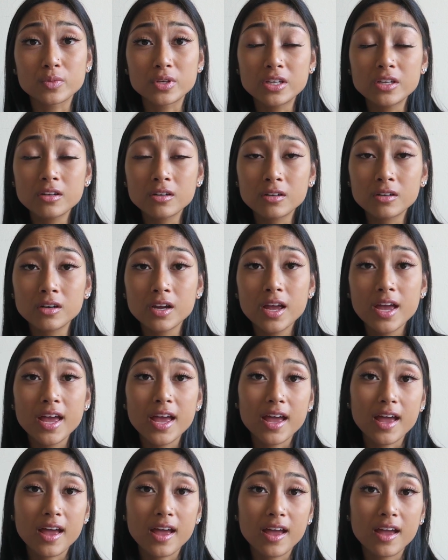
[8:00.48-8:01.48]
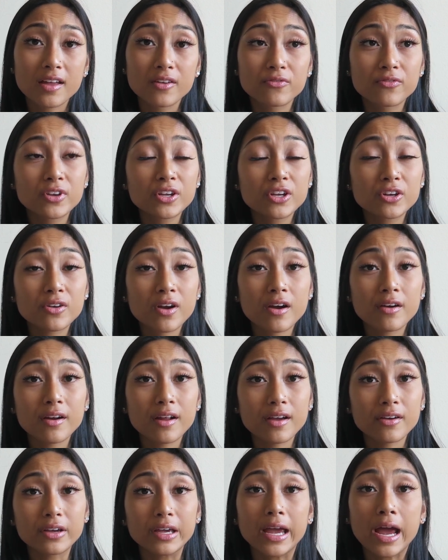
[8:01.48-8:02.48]
from here and figure
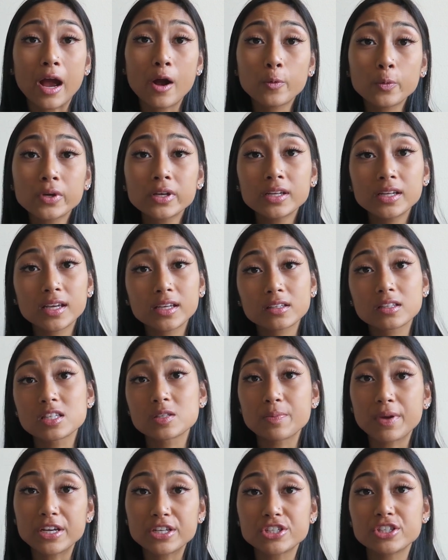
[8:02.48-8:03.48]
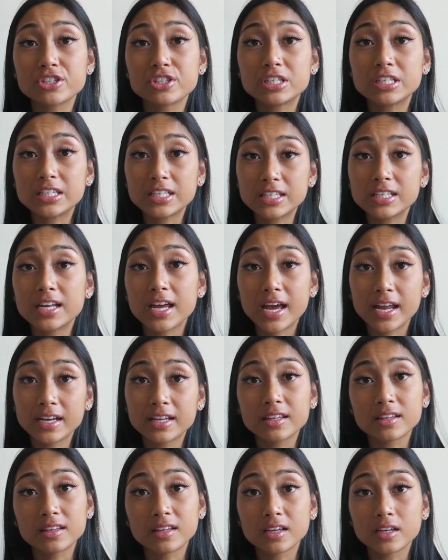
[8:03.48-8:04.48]
out, okay, how are we gonna get this patient to eat
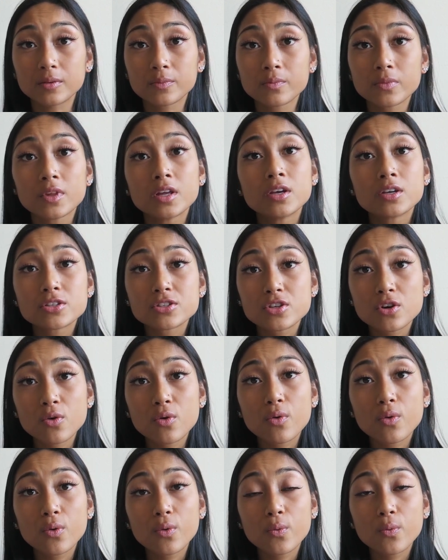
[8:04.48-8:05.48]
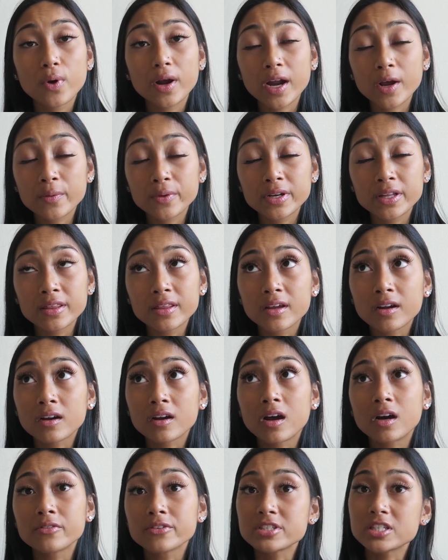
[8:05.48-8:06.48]
anything? So when I went in
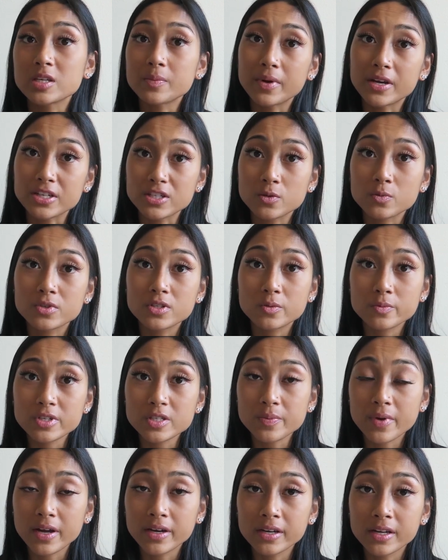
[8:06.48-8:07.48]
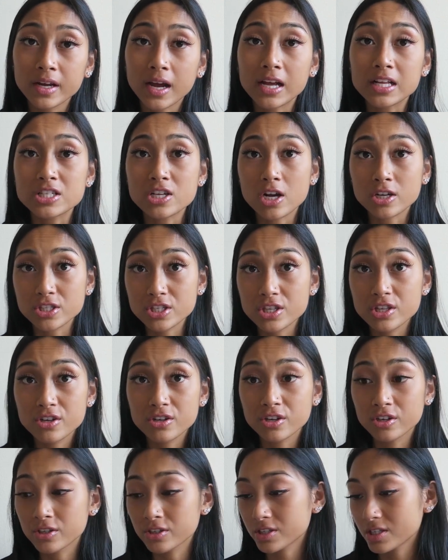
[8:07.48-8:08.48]
there, obviously patient wasn't responding. I talked to the
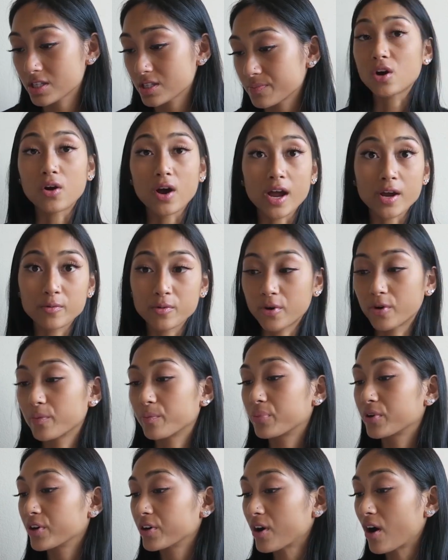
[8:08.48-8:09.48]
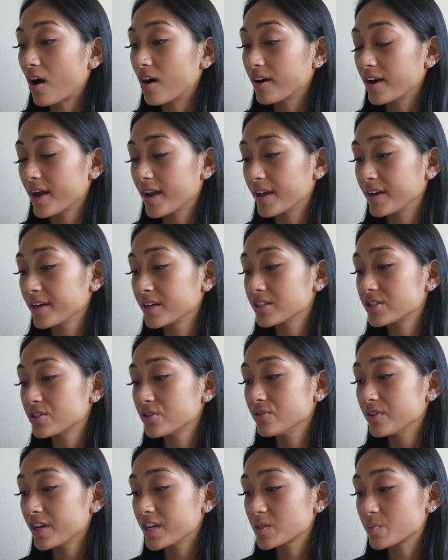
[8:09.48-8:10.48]
nurse. So I wrote, per RN,
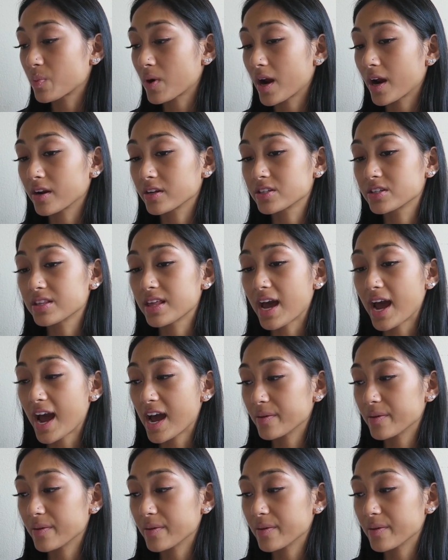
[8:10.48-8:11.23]
two days prior to the